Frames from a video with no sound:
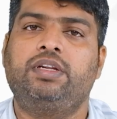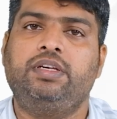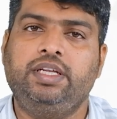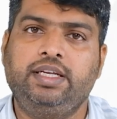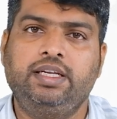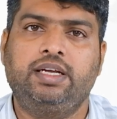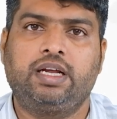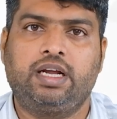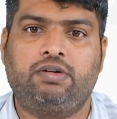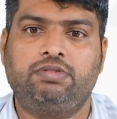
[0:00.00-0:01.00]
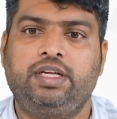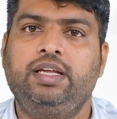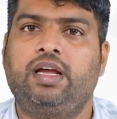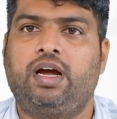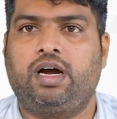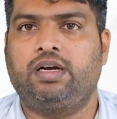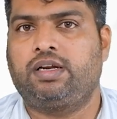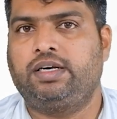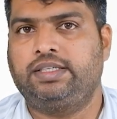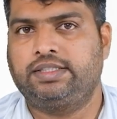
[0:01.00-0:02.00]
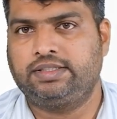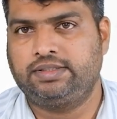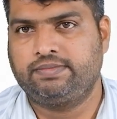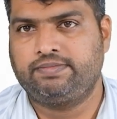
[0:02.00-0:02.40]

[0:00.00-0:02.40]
the gouty arthritis.